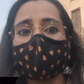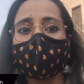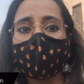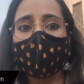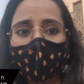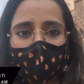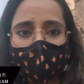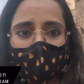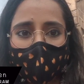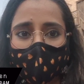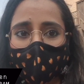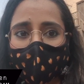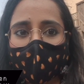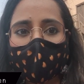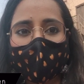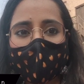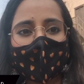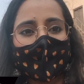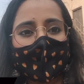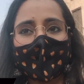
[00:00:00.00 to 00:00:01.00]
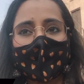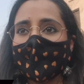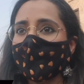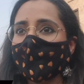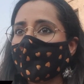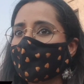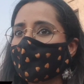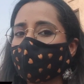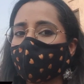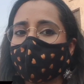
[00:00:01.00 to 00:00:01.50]
You can spend an entire
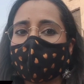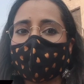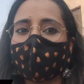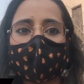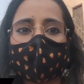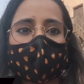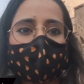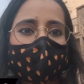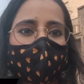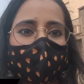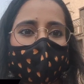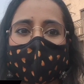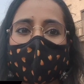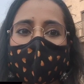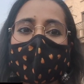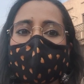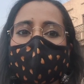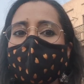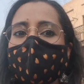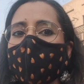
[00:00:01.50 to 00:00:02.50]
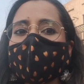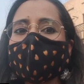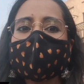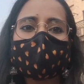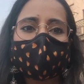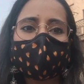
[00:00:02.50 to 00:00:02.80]
day shopping.